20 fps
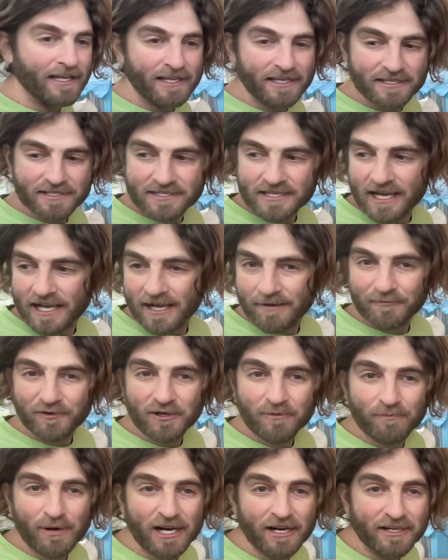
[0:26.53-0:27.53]
is
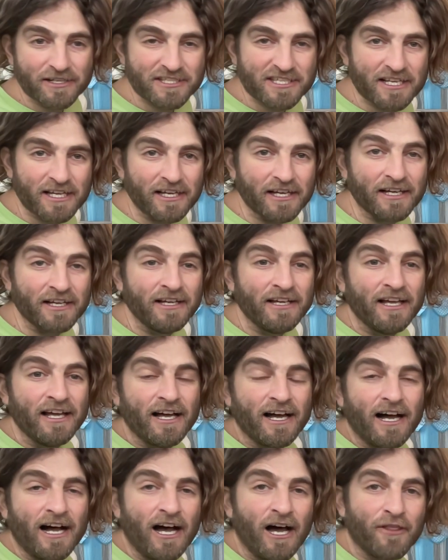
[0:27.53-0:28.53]
compare it to
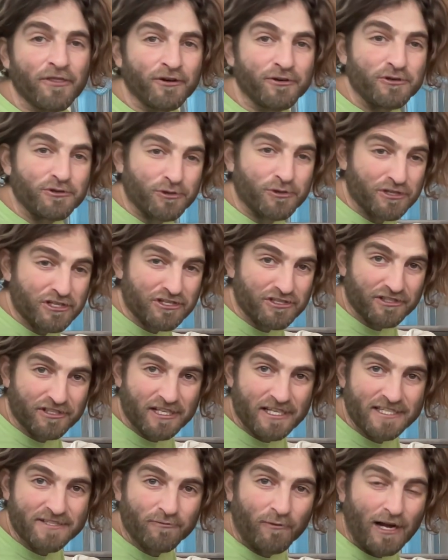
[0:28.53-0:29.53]
other nutritional
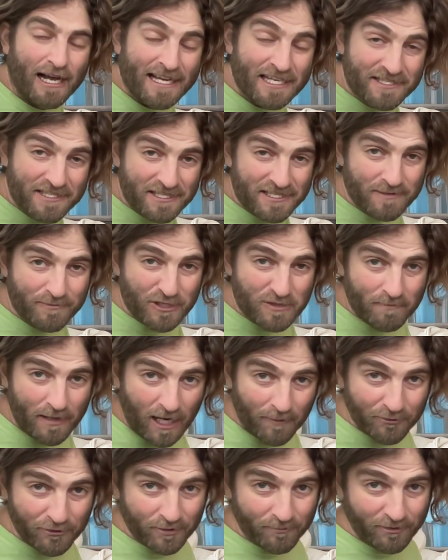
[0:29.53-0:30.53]
yeast. Why is this the most
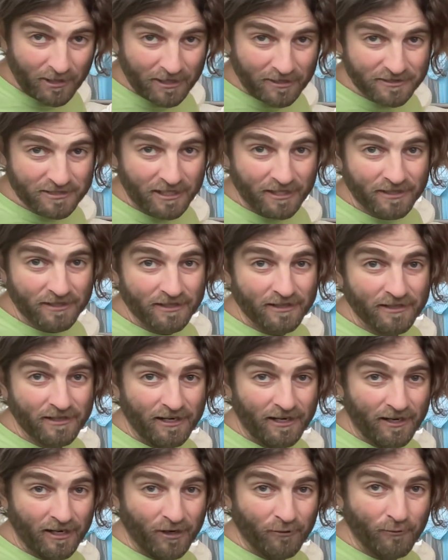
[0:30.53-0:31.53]
popular product on
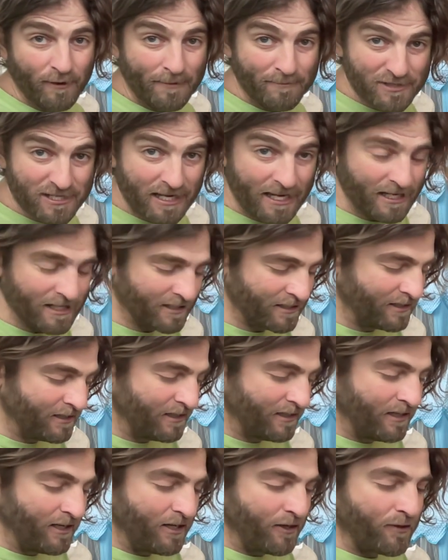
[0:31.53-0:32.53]
our website?
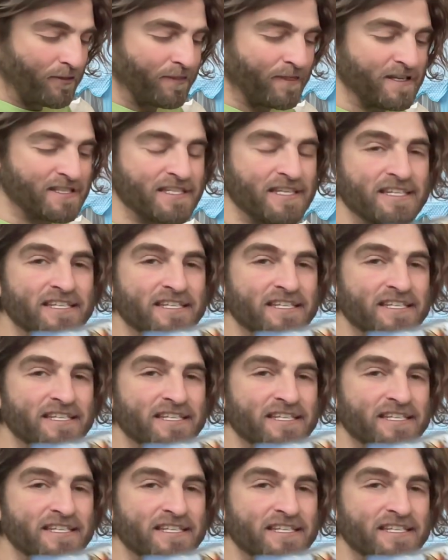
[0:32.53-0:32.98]
This